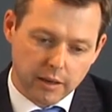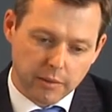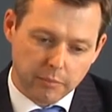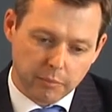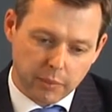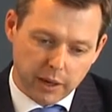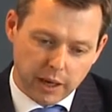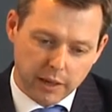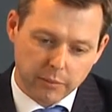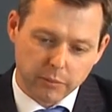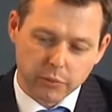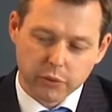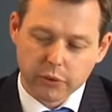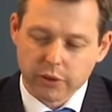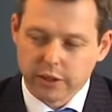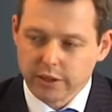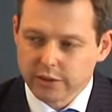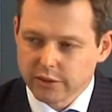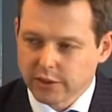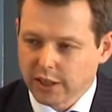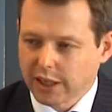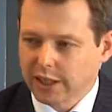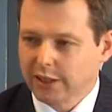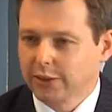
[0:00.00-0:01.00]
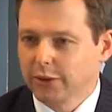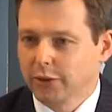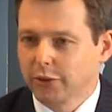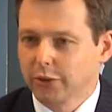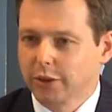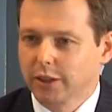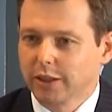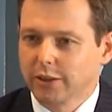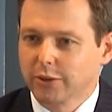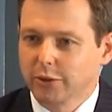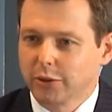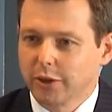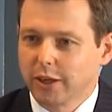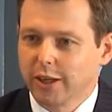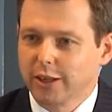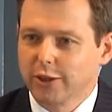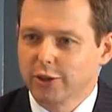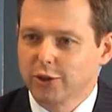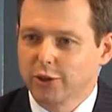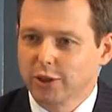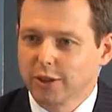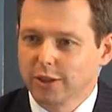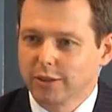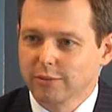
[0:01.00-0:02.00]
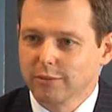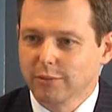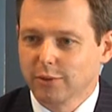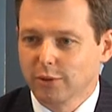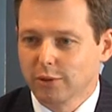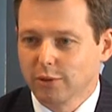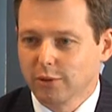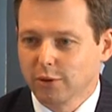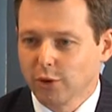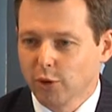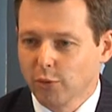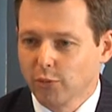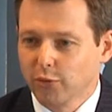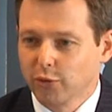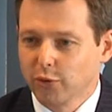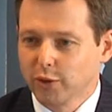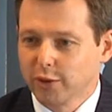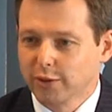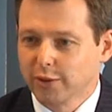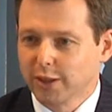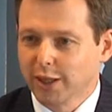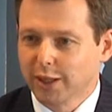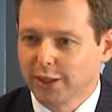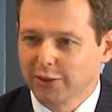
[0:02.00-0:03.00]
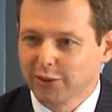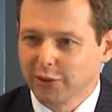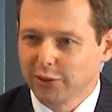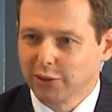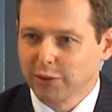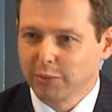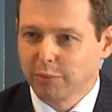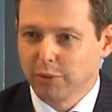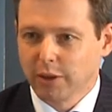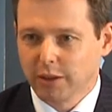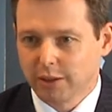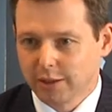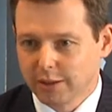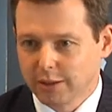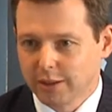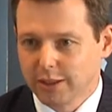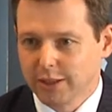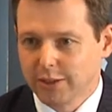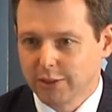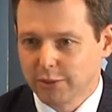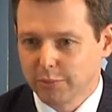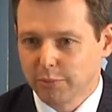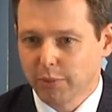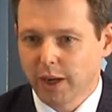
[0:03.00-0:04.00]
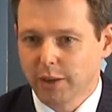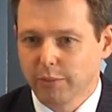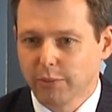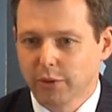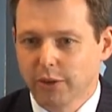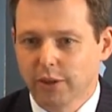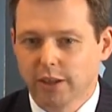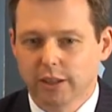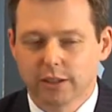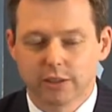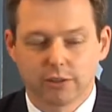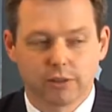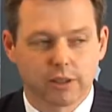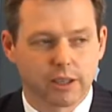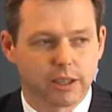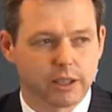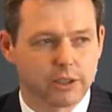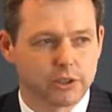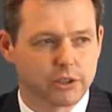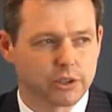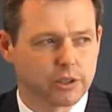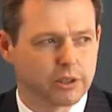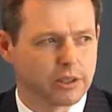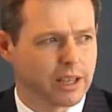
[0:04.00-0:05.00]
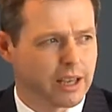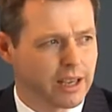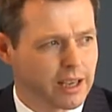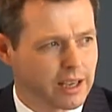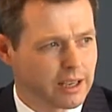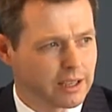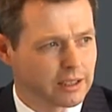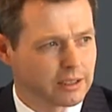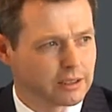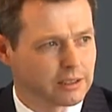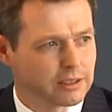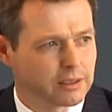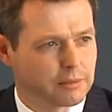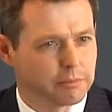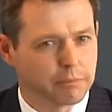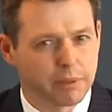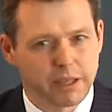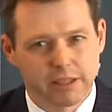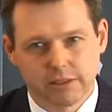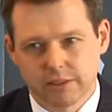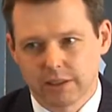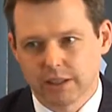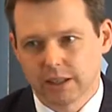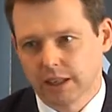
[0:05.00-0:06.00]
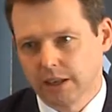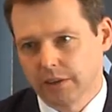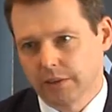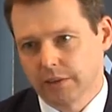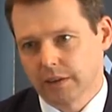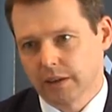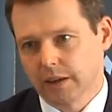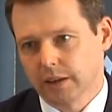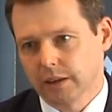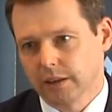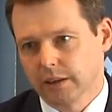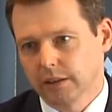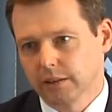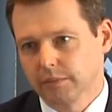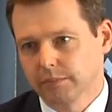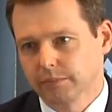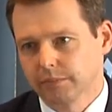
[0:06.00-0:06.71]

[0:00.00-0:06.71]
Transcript: primary and secondary education, hopefully secondary, but at least primary education, and basic healthcare.